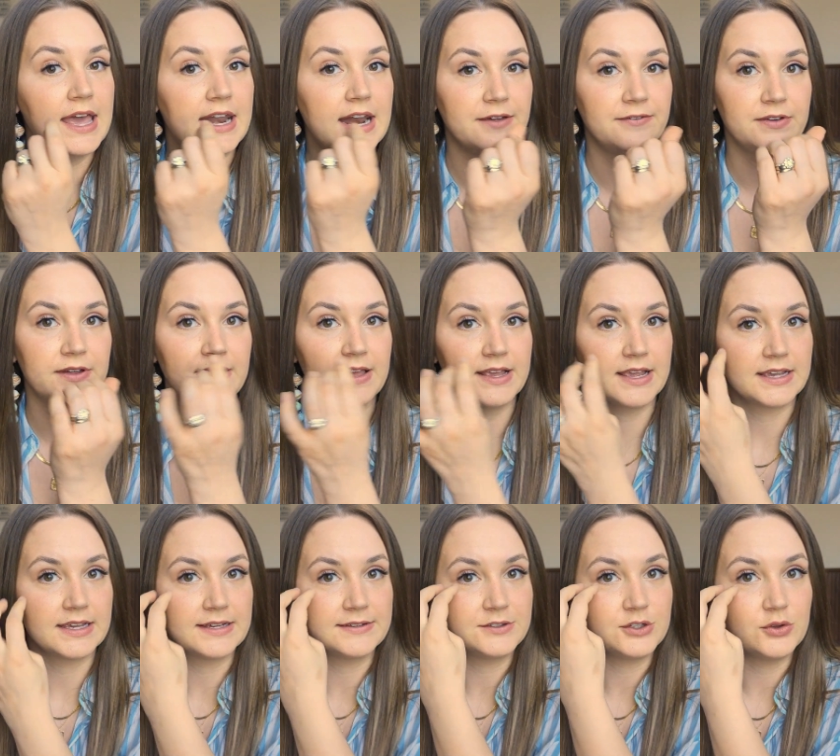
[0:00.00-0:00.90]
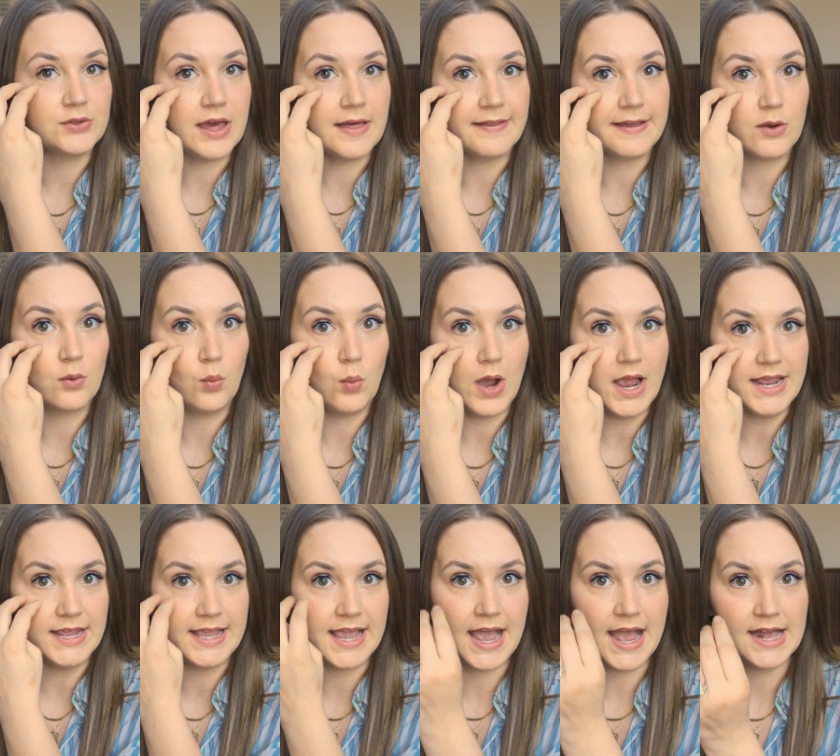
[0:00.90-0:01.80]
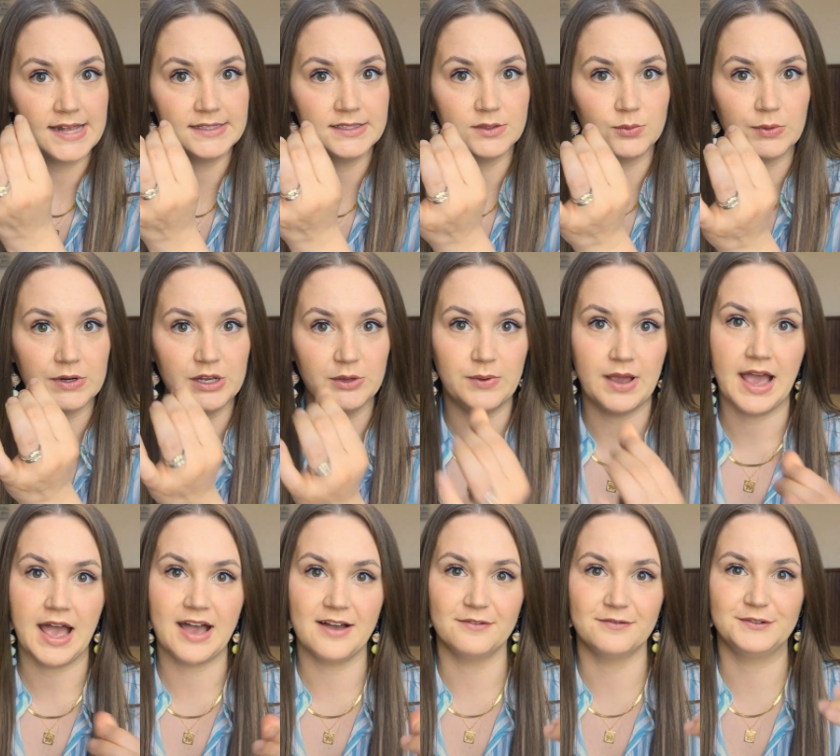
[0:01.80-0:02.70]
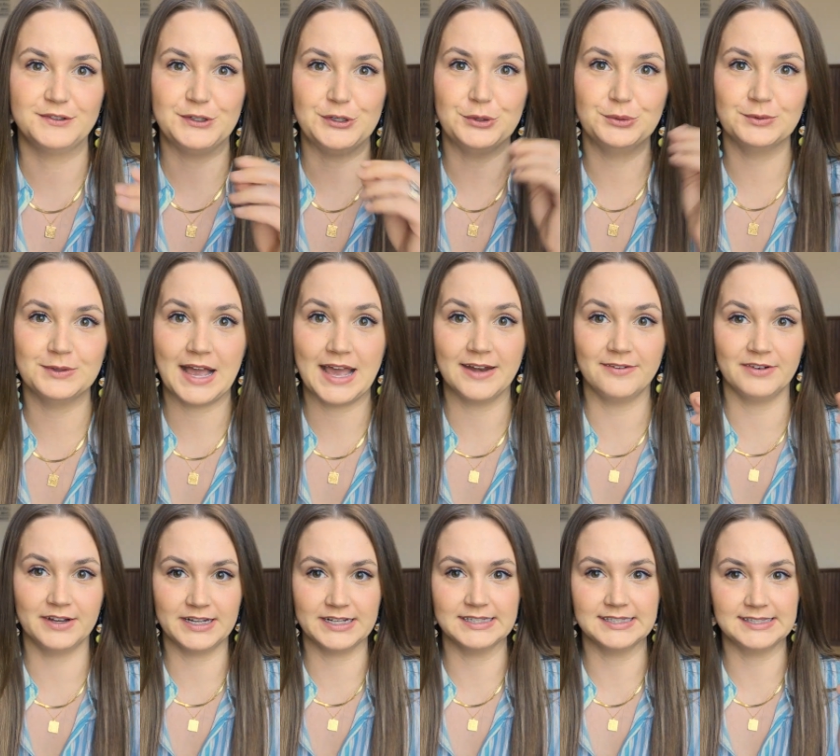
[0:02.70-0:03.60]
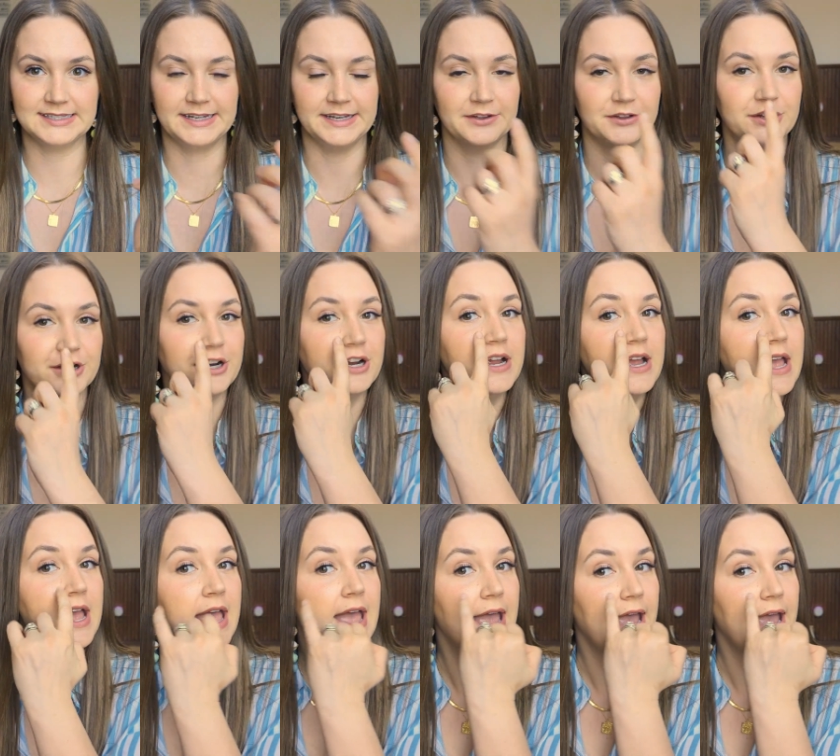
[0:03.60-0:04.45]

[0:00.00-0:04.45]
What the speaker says: and I feel like it gives you that like white cast when you have too light of a concealer.